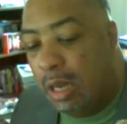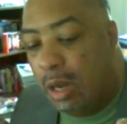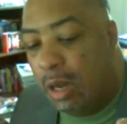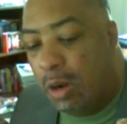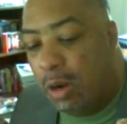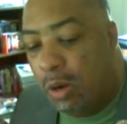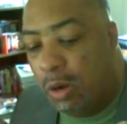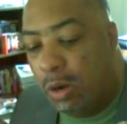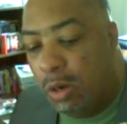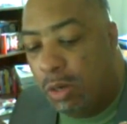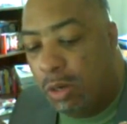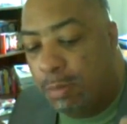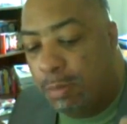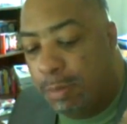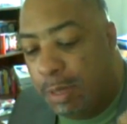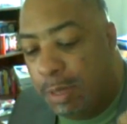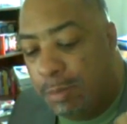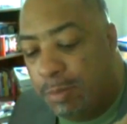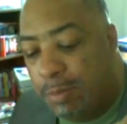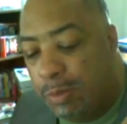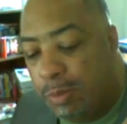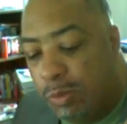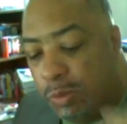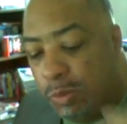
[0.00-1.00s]
or
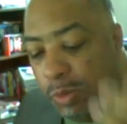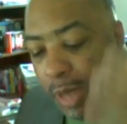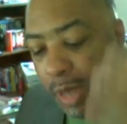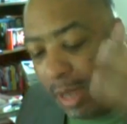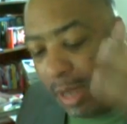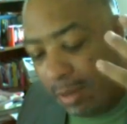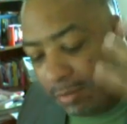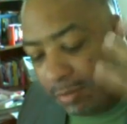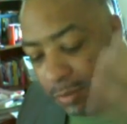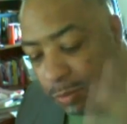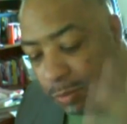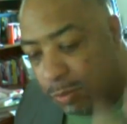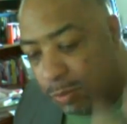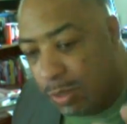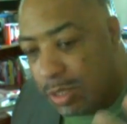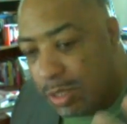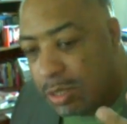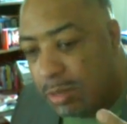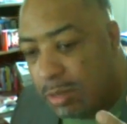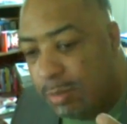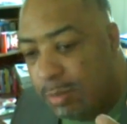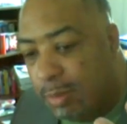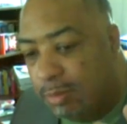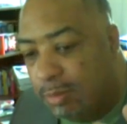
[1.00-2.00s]
people who have
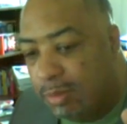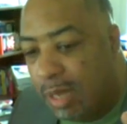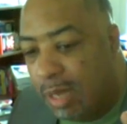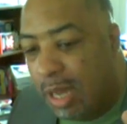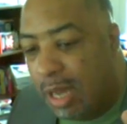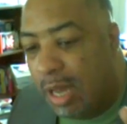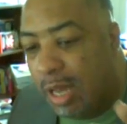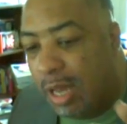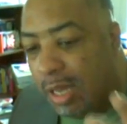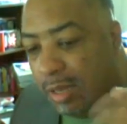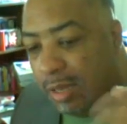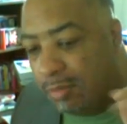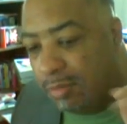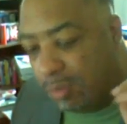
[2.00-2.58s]
wisdom of God,